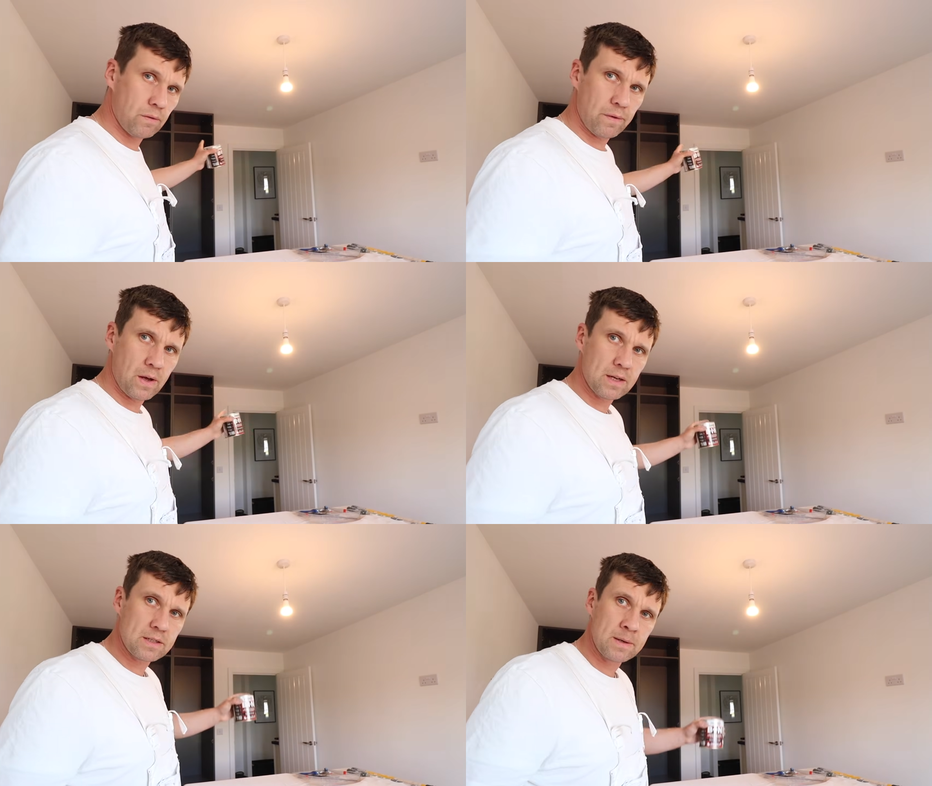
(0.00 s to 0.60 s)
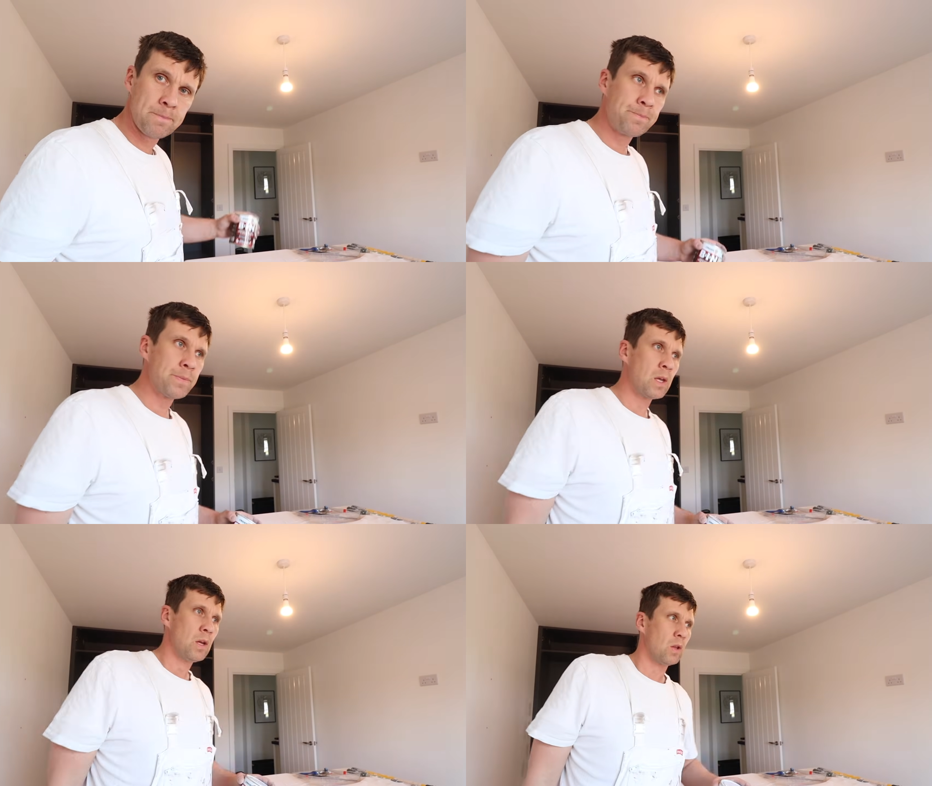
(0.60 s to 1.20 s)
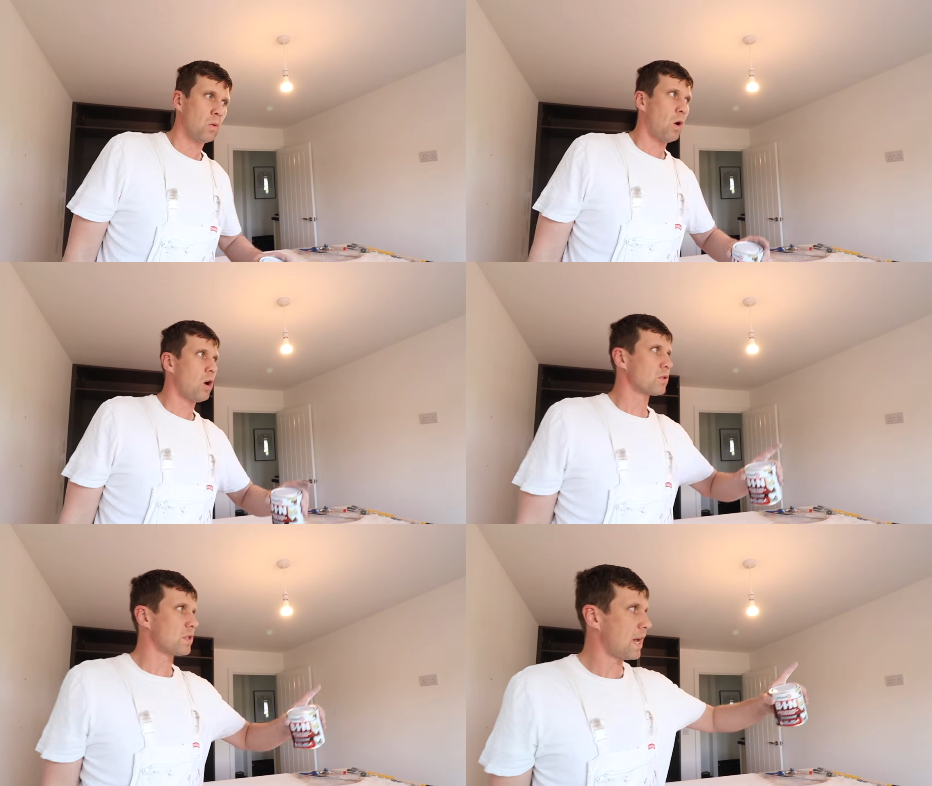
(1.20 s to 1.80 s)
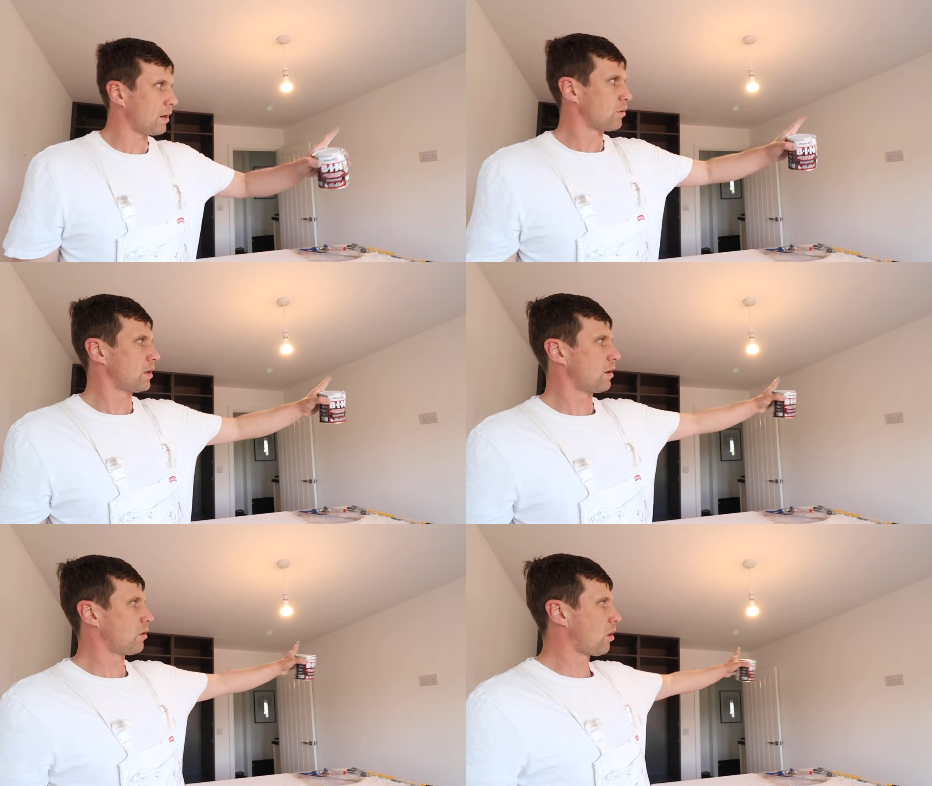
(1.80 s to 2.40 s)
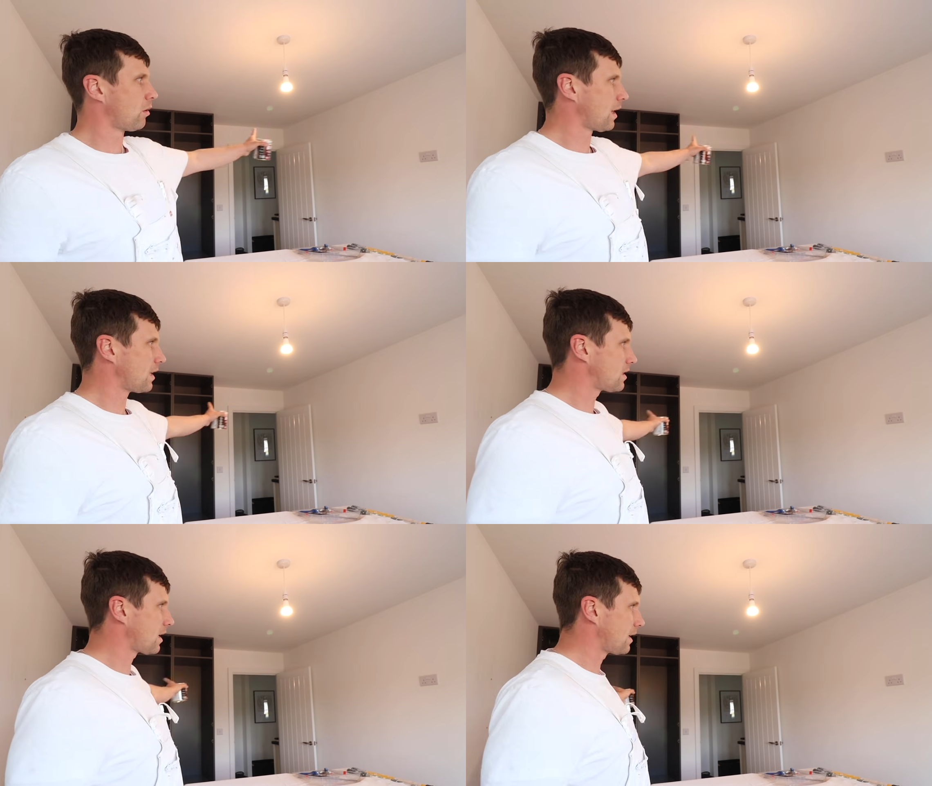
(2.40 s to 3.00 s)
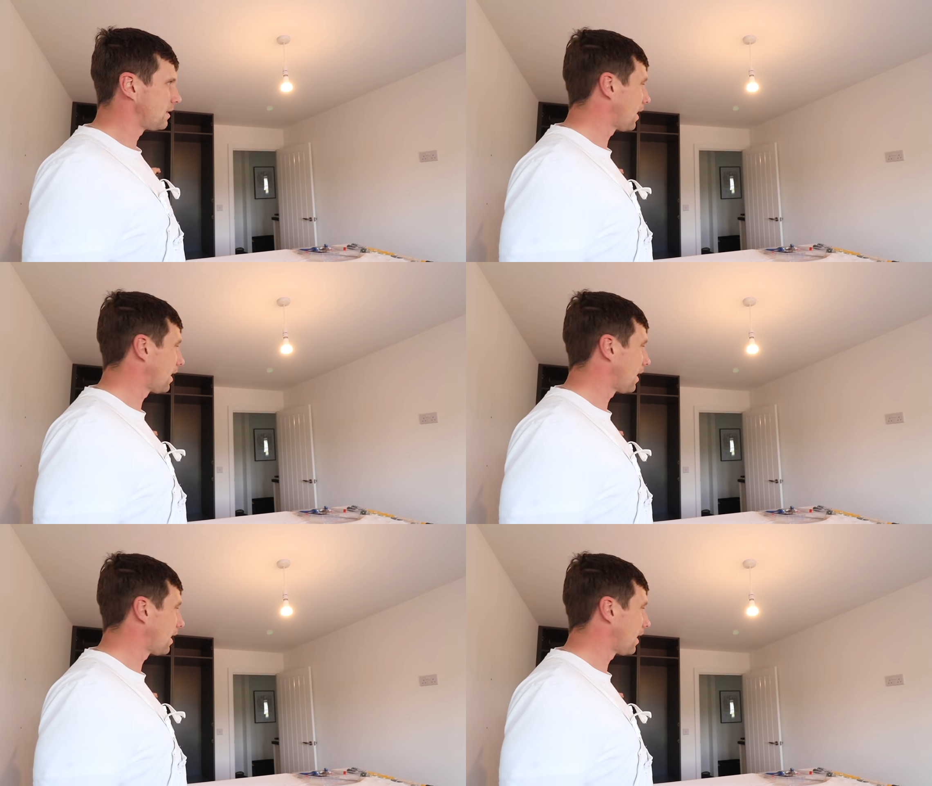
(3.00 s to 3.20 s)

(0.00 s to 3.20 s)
first. The walls and that are going to get a all nice sand